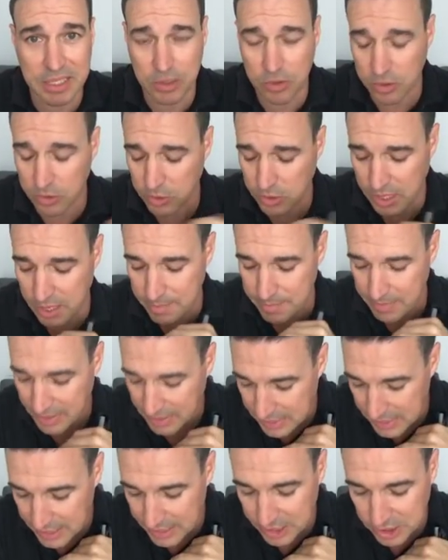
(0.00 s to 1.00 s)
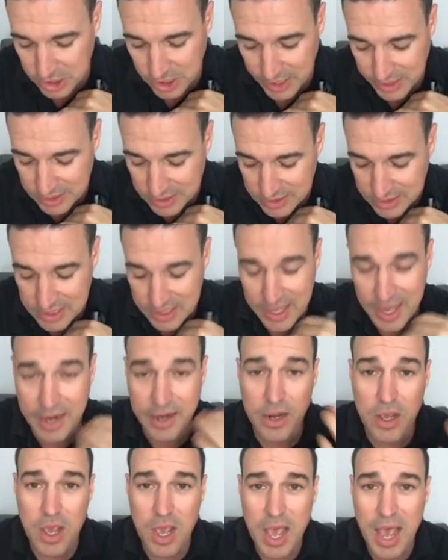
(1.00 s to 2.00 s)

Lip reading: They're not looking at making any changes to that.